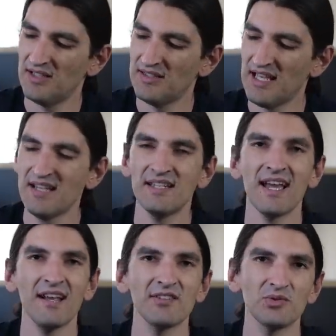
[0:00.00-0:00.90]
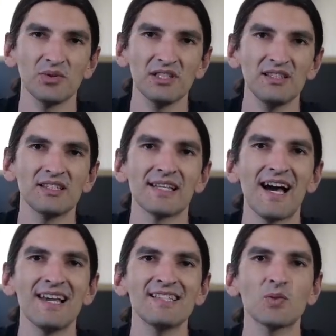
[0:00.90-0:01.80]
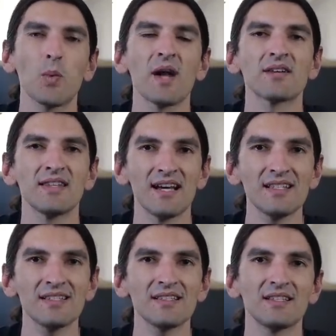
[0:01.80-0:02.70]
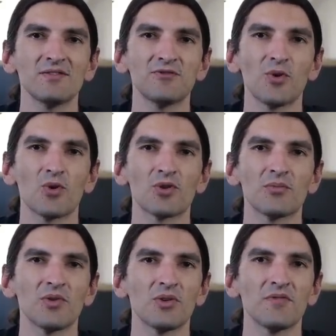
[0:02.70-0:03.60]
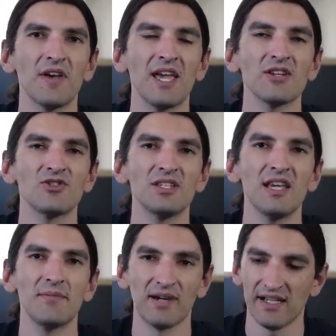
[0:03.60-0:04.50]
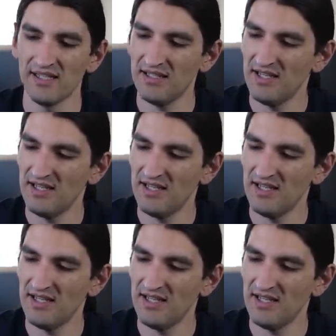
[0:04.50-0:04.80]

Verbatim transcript: Then next to it, I two S in form of H D M I.